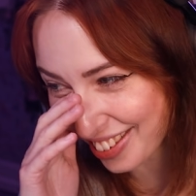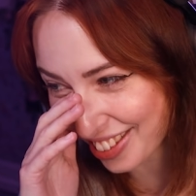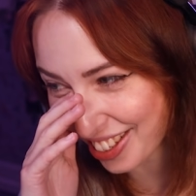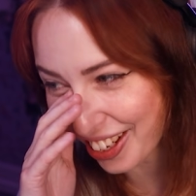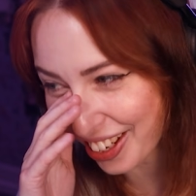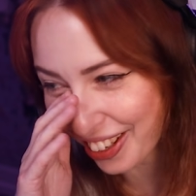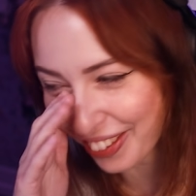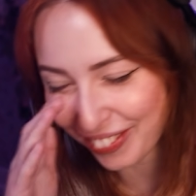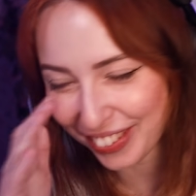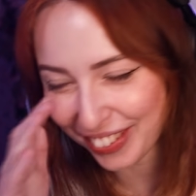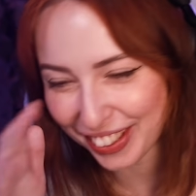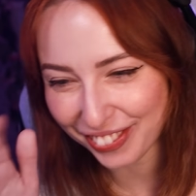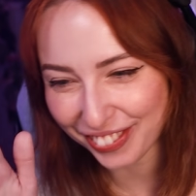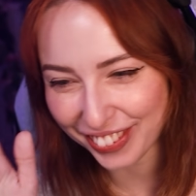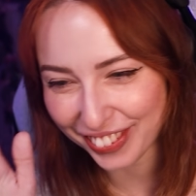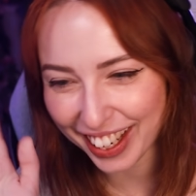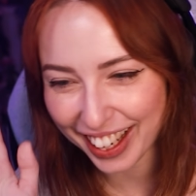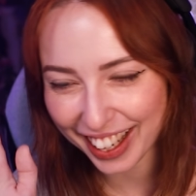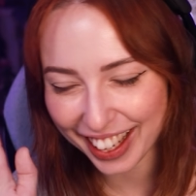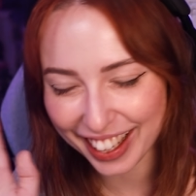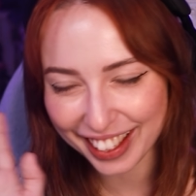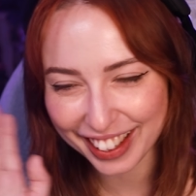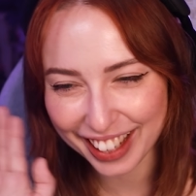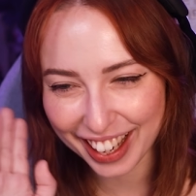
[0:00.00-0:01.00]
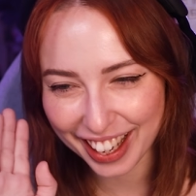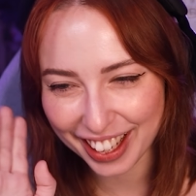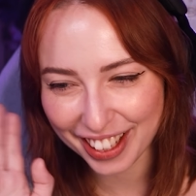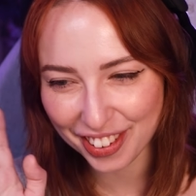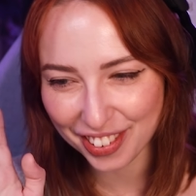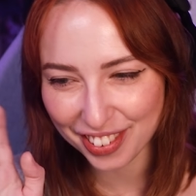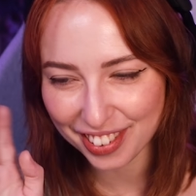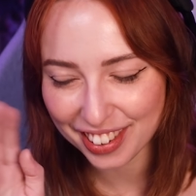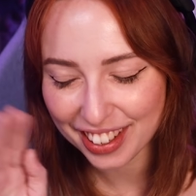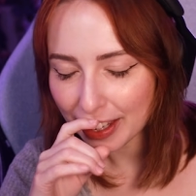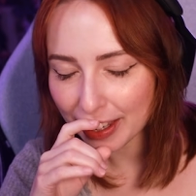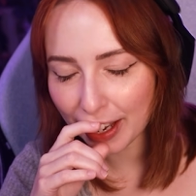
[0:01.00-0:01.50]
to be fair, that
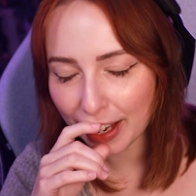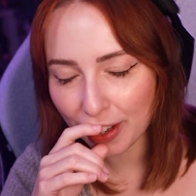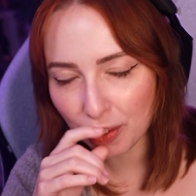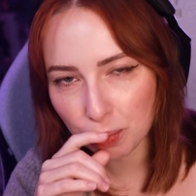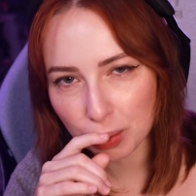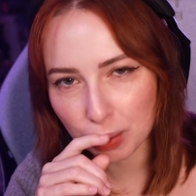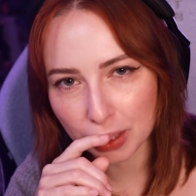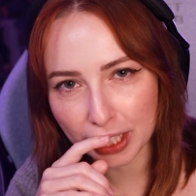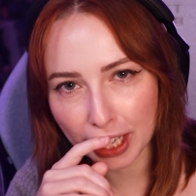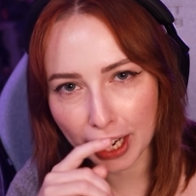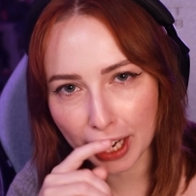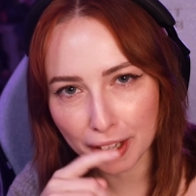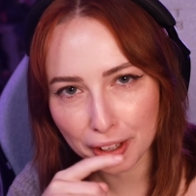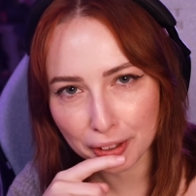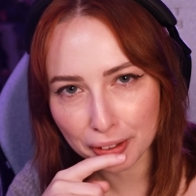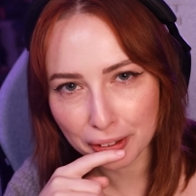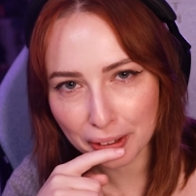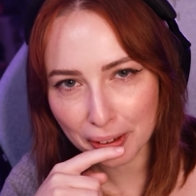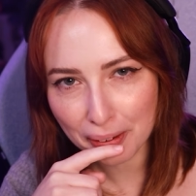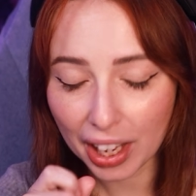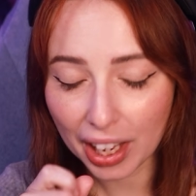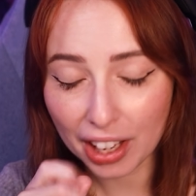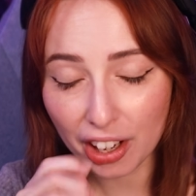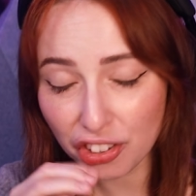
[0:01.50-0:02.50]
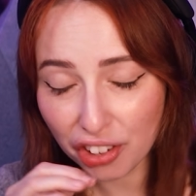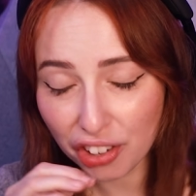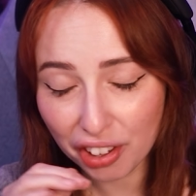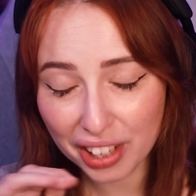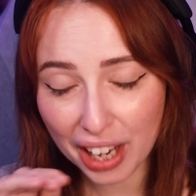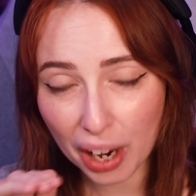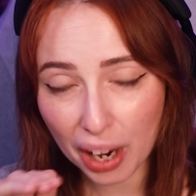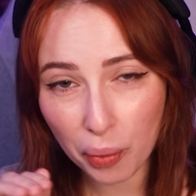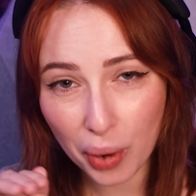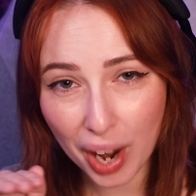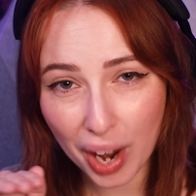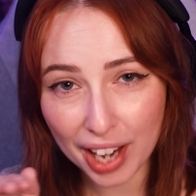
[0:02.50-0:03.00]
is that is pretty accurate. And I don't
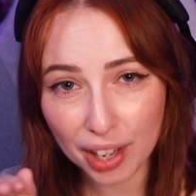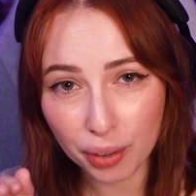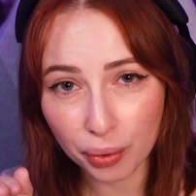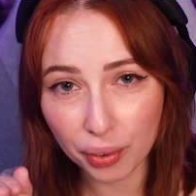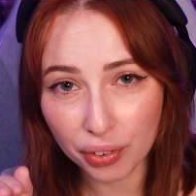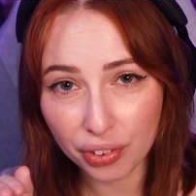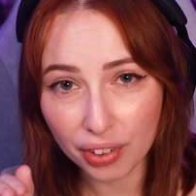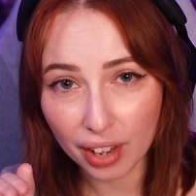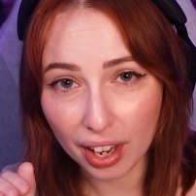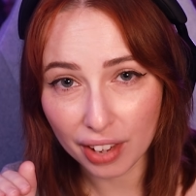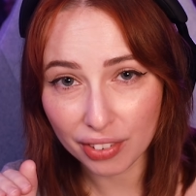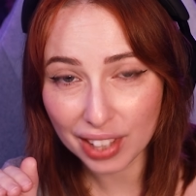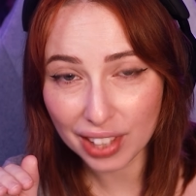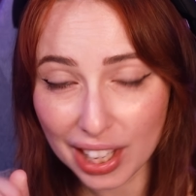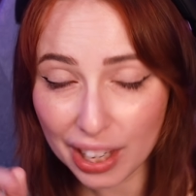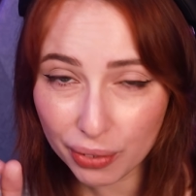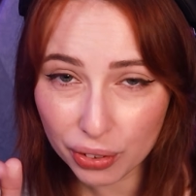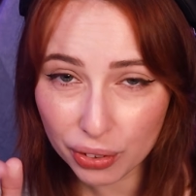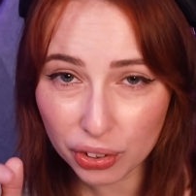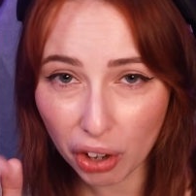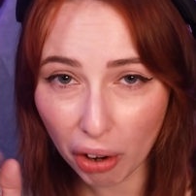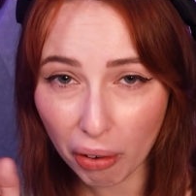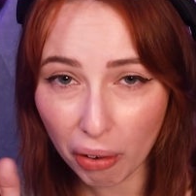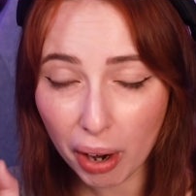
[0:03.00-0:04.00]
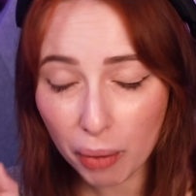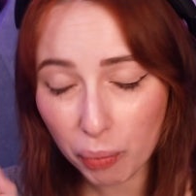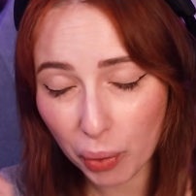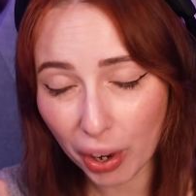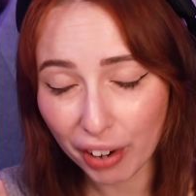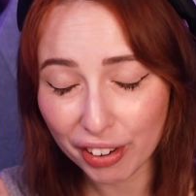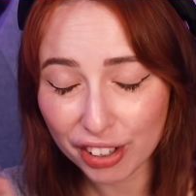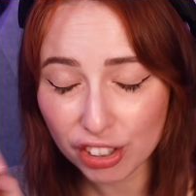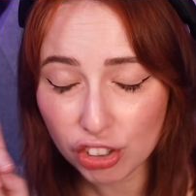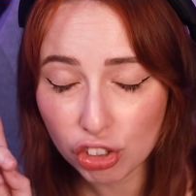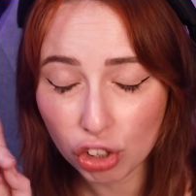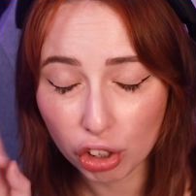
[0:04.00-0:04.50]
care what anyone says. Even though I'm
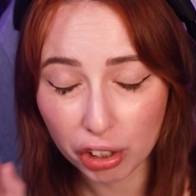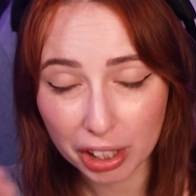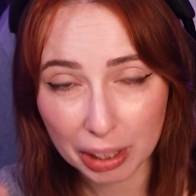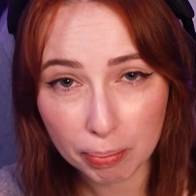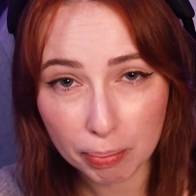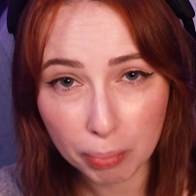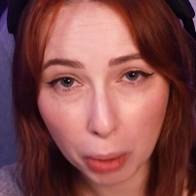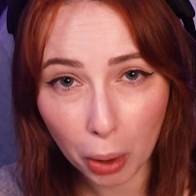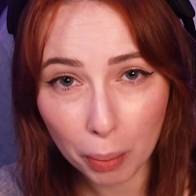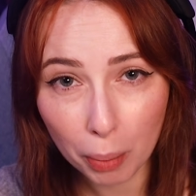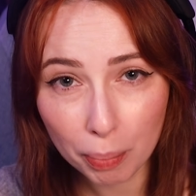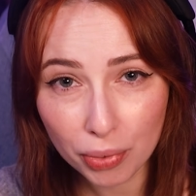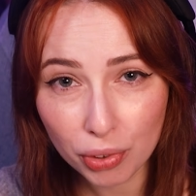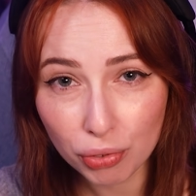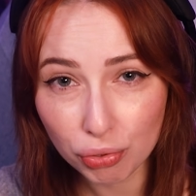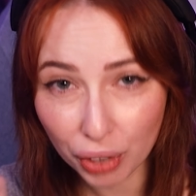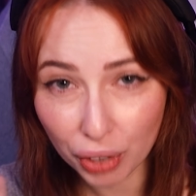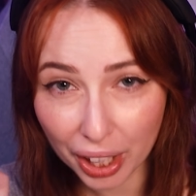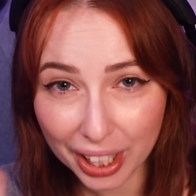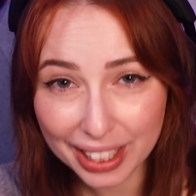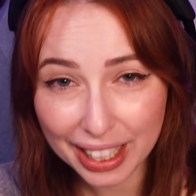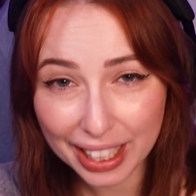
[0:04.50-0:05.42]
wearing jogging bottoms right